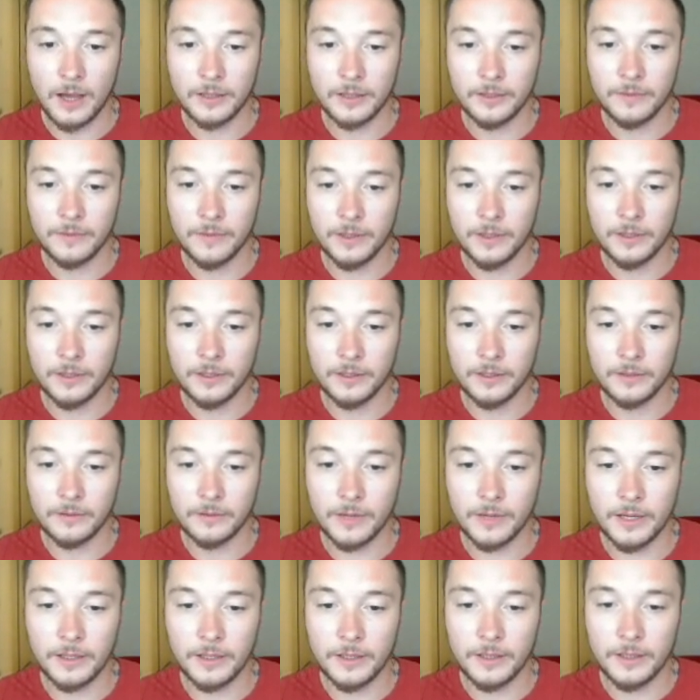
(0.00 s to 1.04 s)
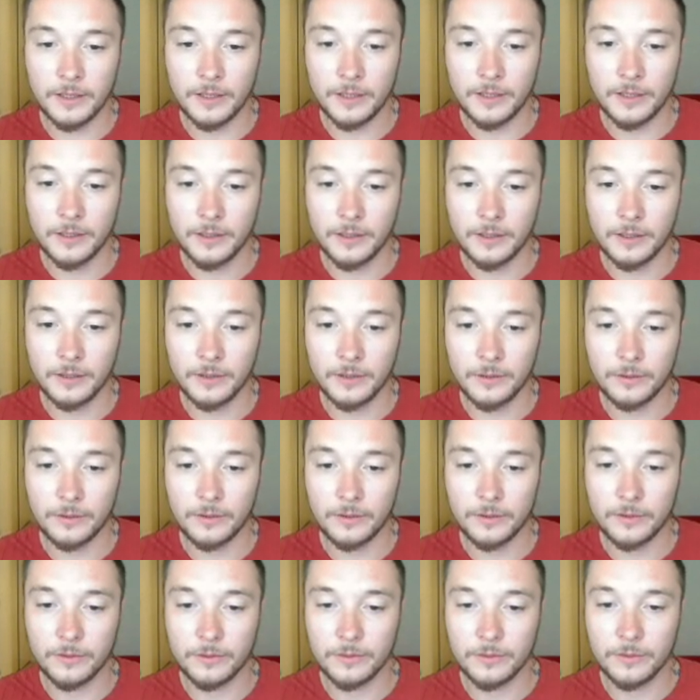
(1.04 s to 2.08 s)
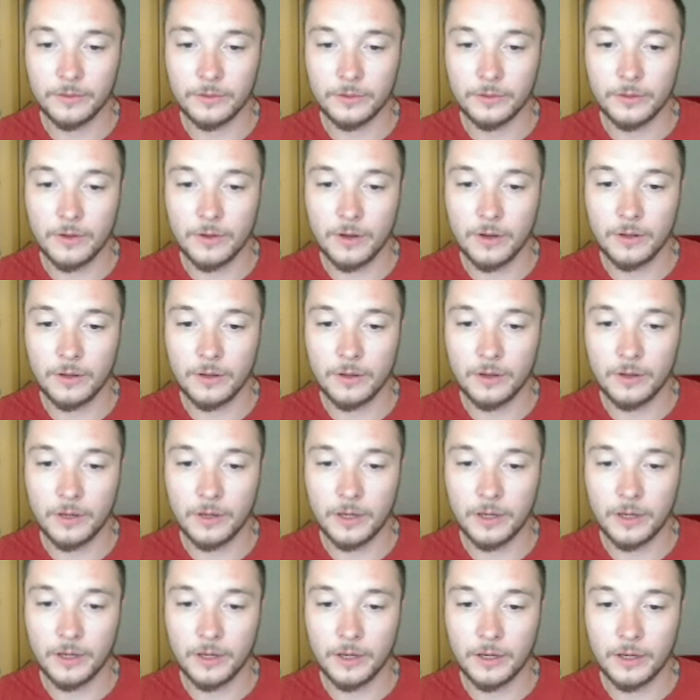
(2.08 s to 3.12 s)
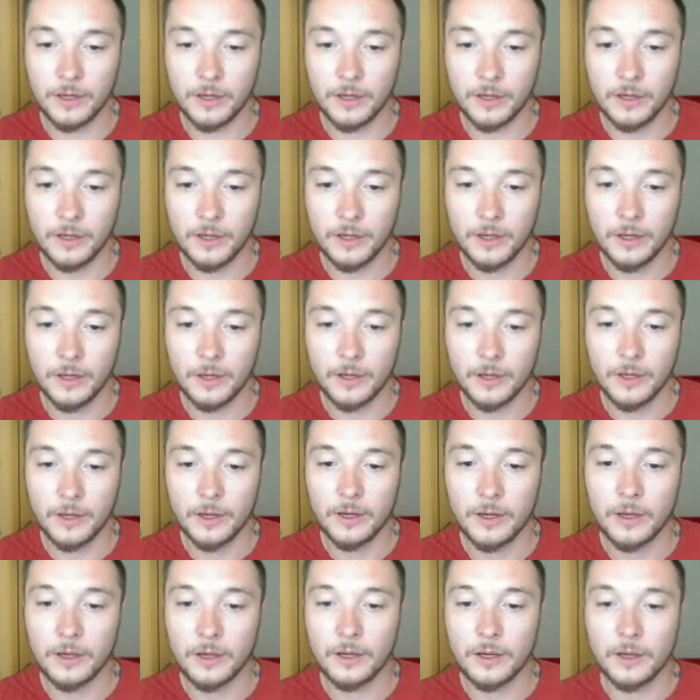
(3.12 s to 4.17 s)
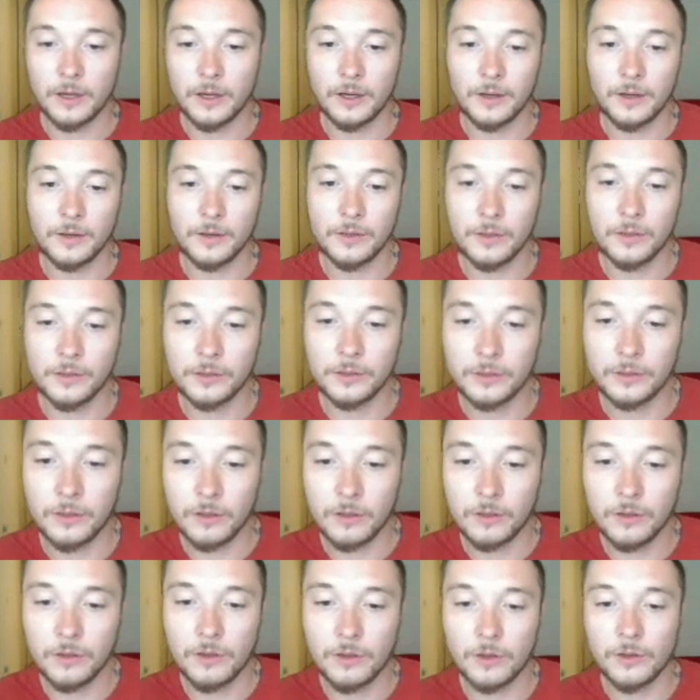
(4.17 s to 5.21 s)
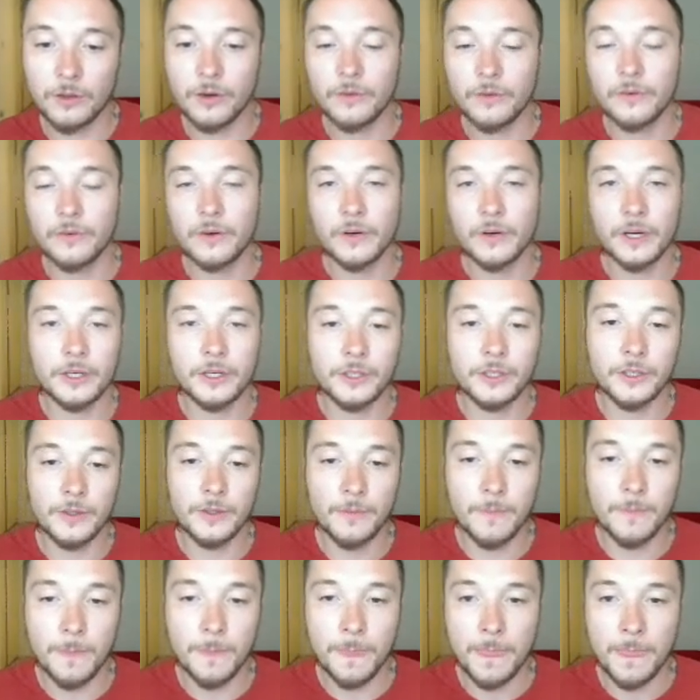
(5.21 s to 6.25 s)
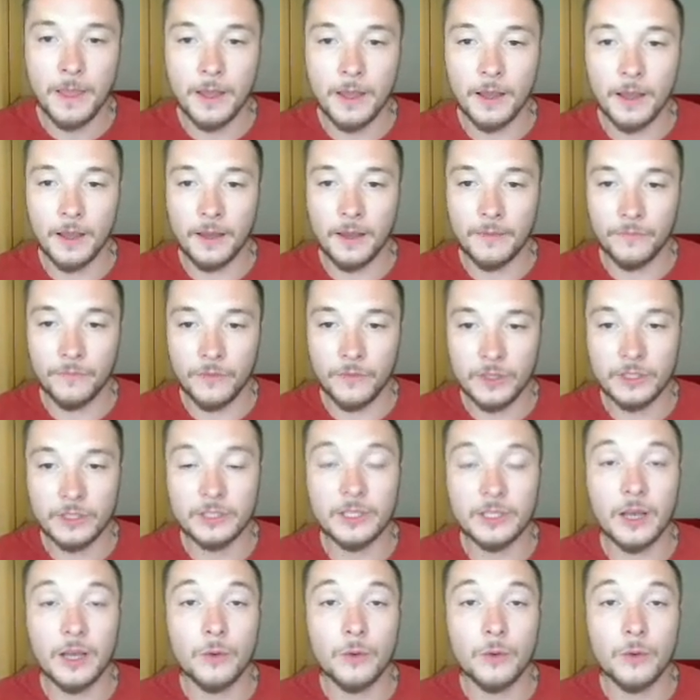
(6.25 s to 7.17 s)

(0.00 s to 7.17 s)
Activate it right here. Use color uh, uh, use color curve correction and this